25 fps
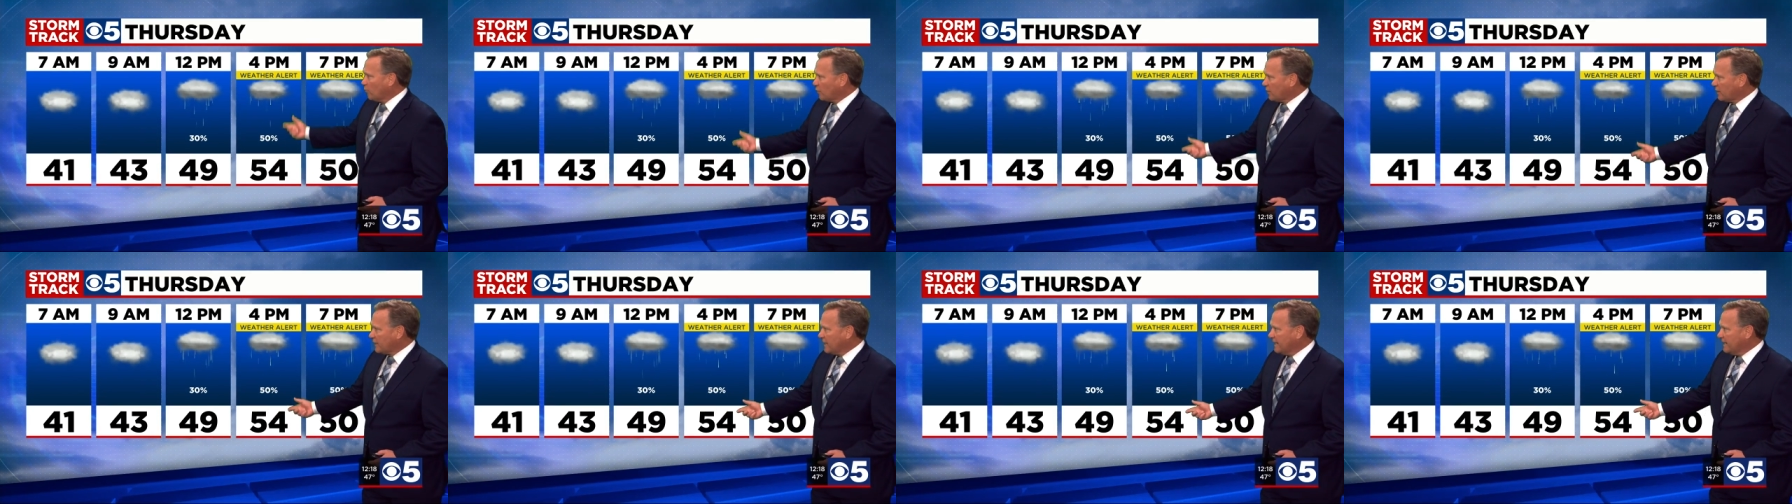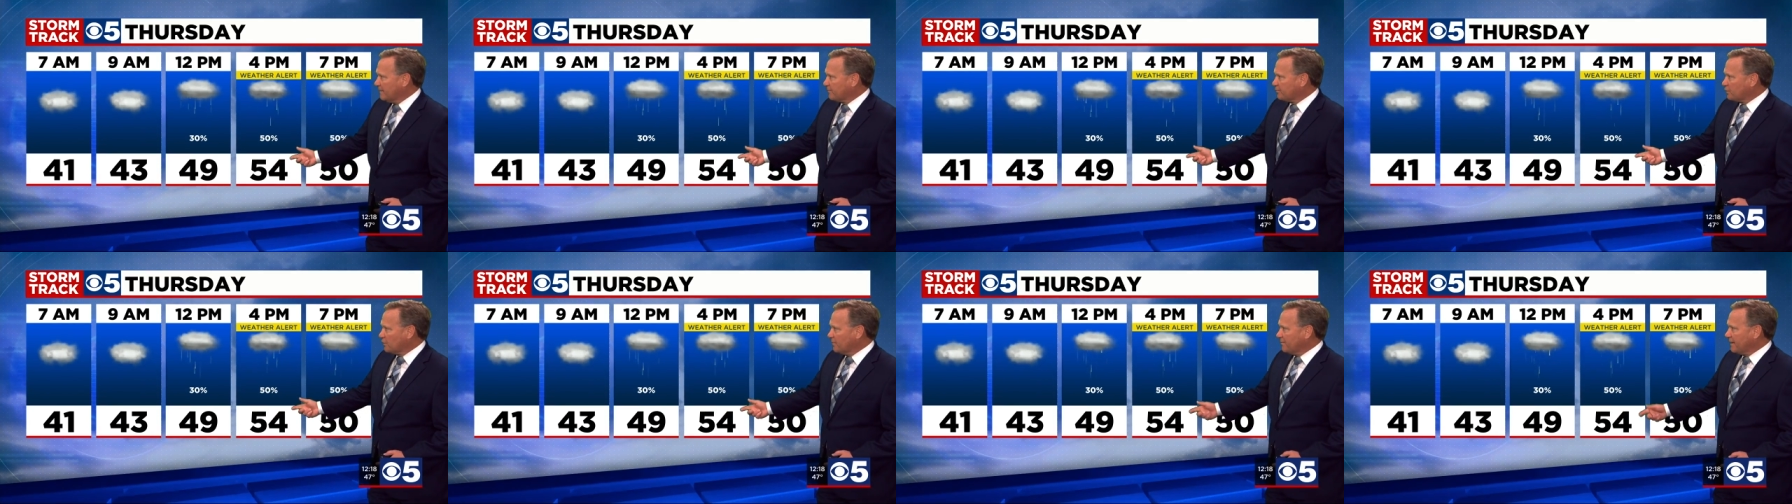working
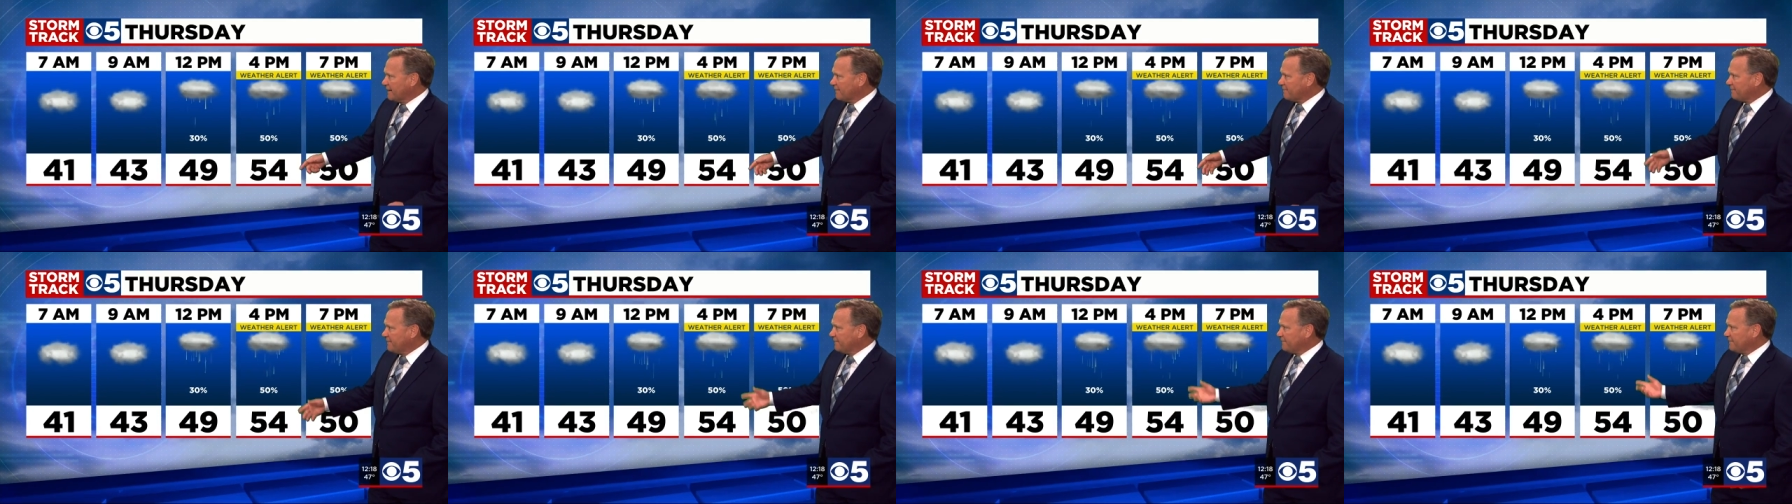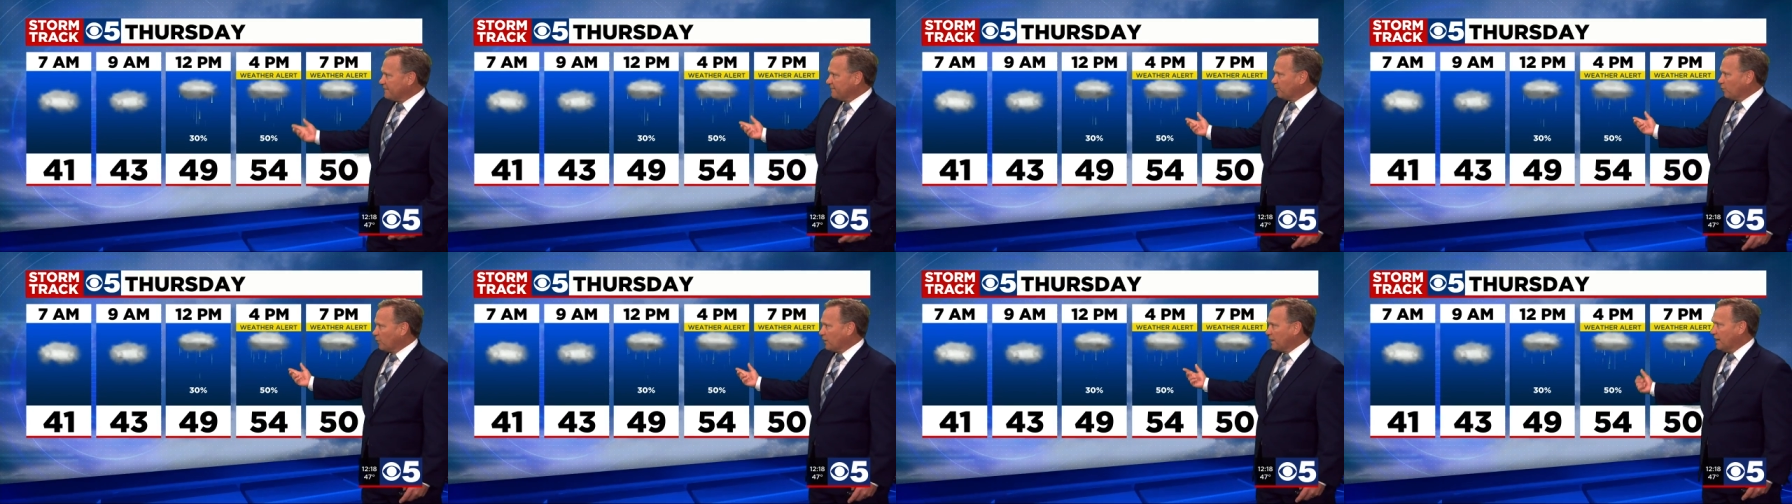up to about
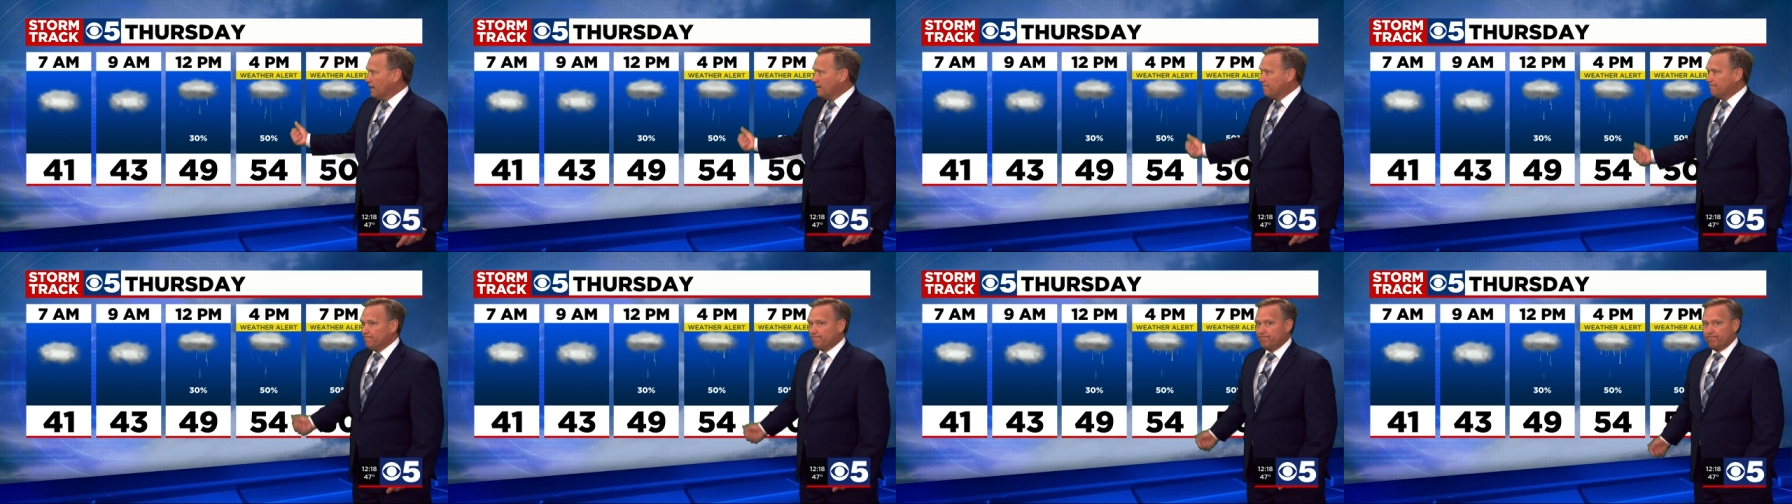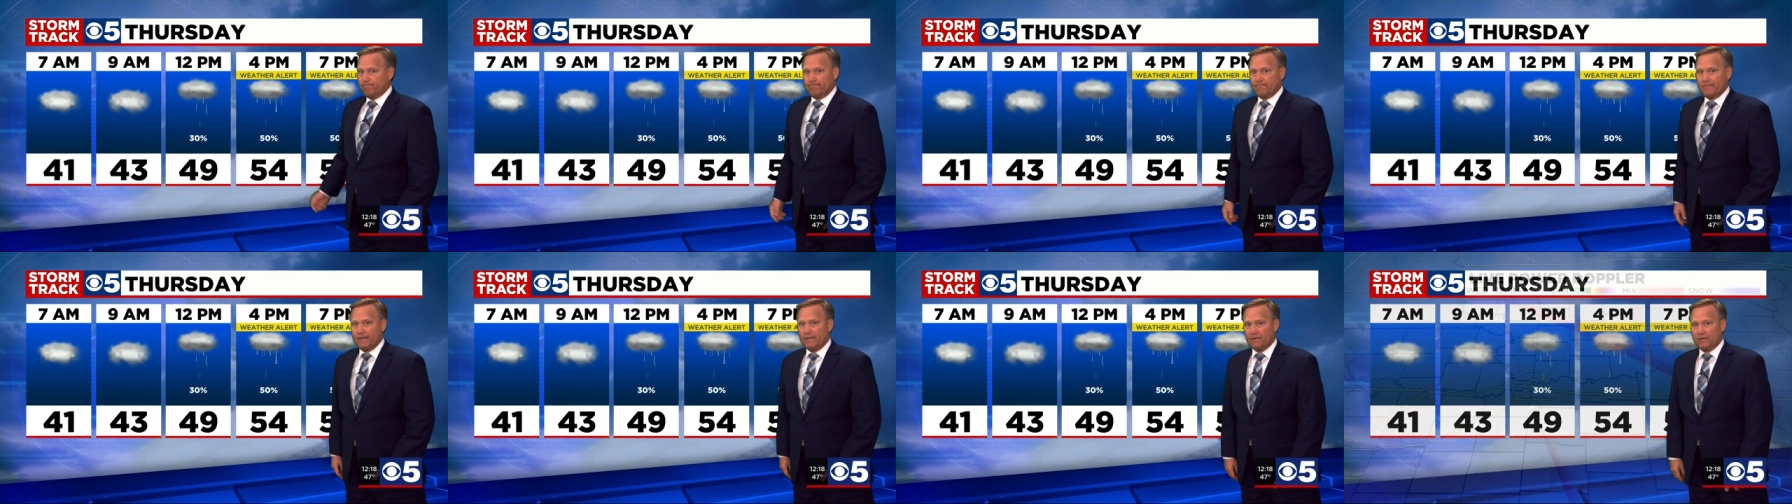54 and up
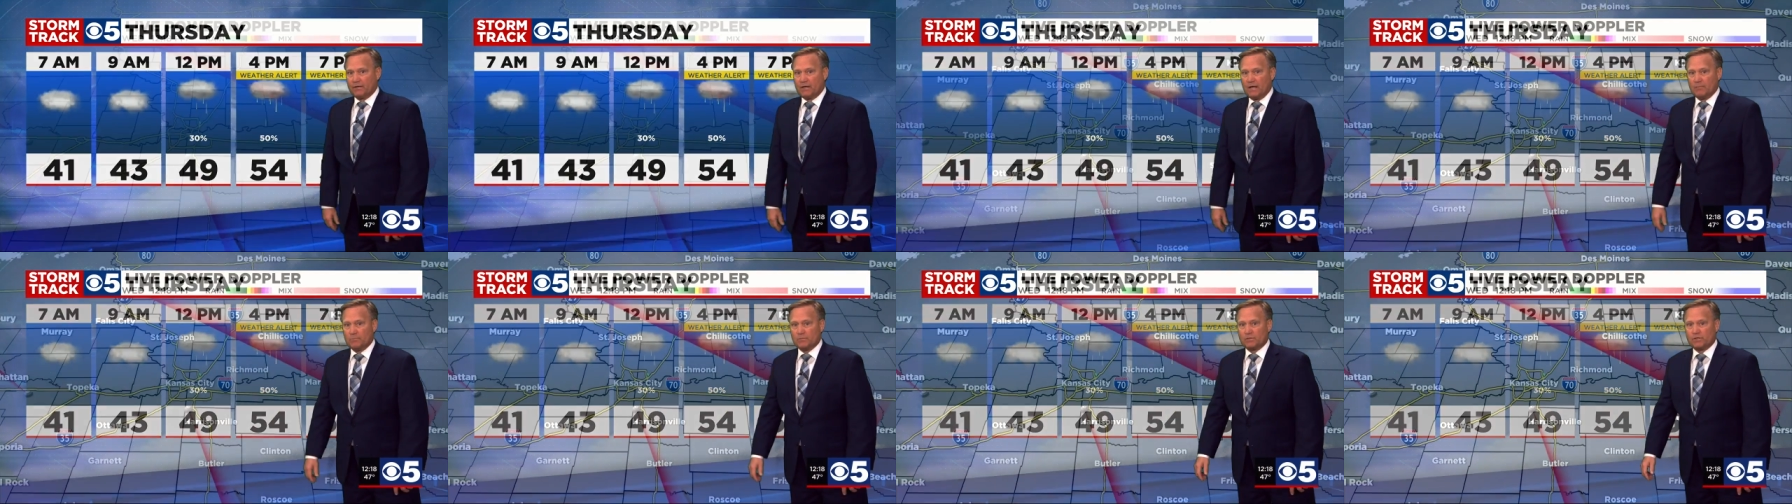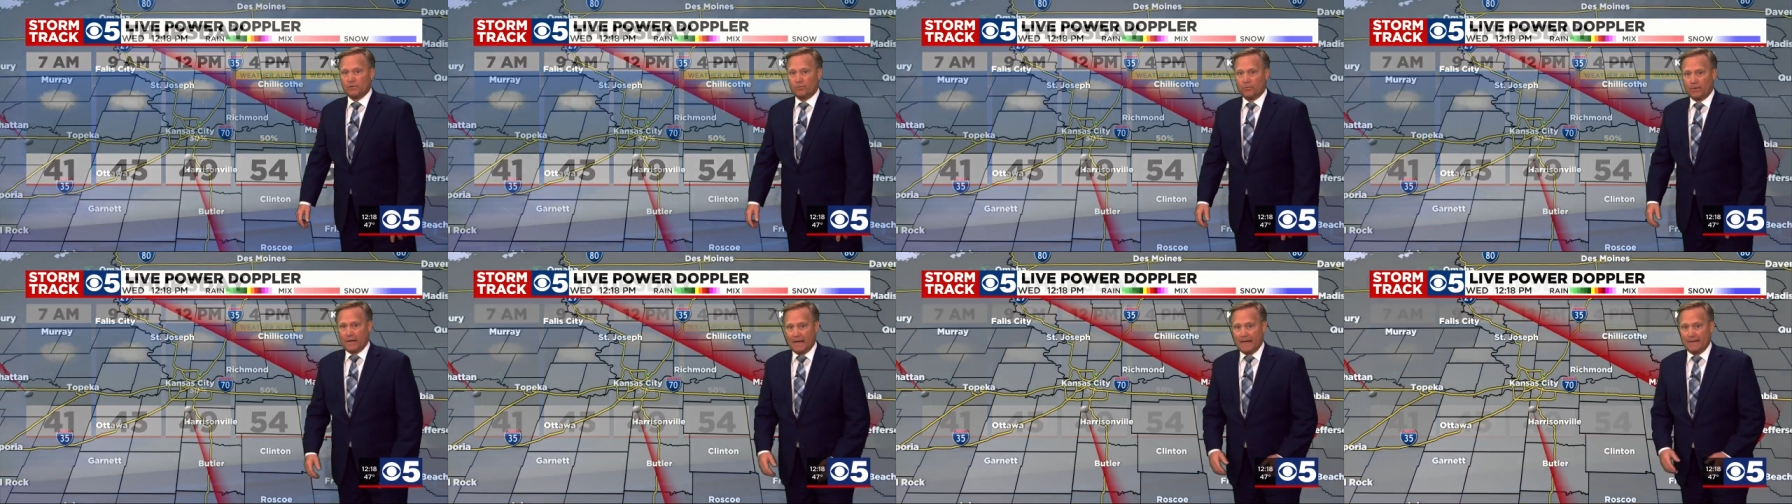here comes
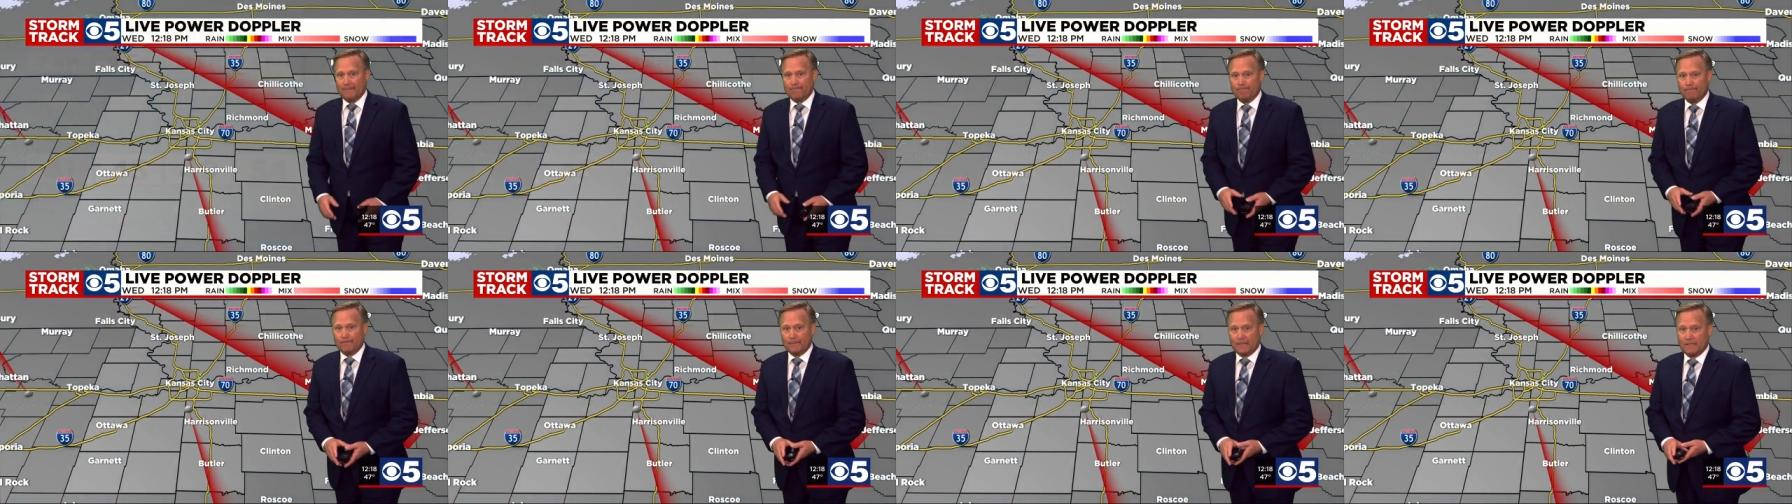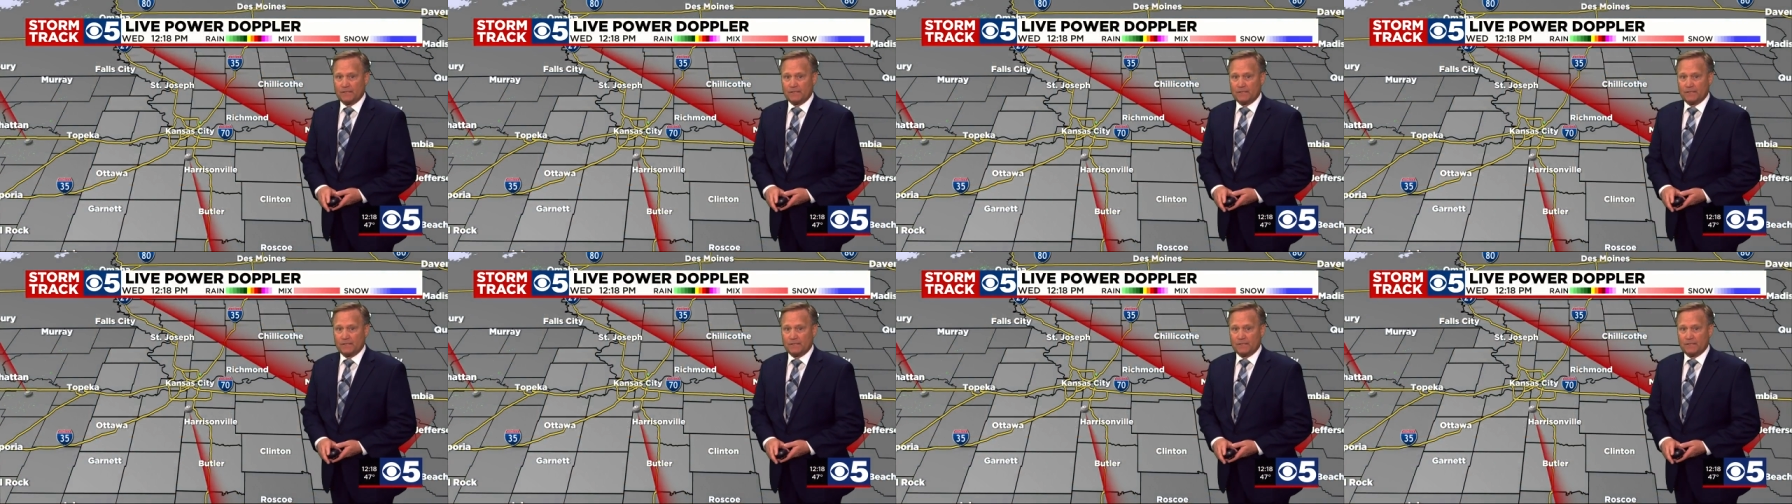the rain.